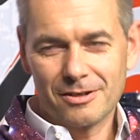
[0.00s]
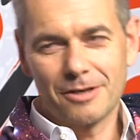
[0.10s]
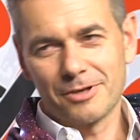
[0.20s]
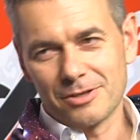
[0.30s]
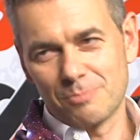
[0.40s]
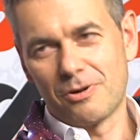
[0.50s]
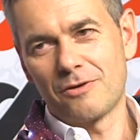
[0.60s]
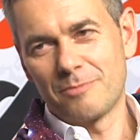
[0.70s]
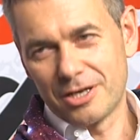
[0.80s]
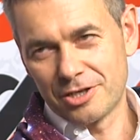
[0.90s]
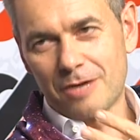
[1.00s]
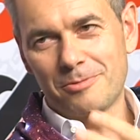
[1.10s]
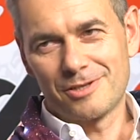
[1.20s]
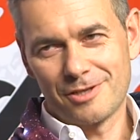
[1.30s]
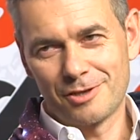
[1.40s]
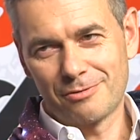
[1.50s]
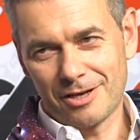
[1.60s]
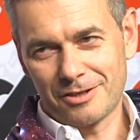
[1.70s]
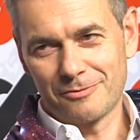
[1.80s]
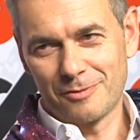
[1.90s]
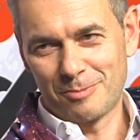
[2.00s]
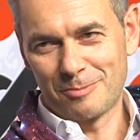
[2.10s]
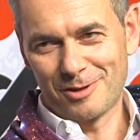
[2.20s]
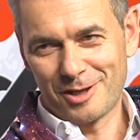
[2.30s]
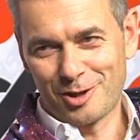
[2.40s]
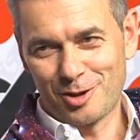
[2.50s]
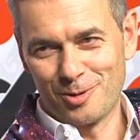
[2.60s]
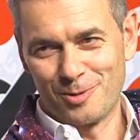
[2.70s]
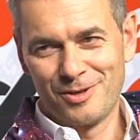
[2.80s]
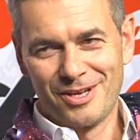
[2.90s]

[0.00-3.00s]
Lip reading: Right, because part of my job is interacting with people like you.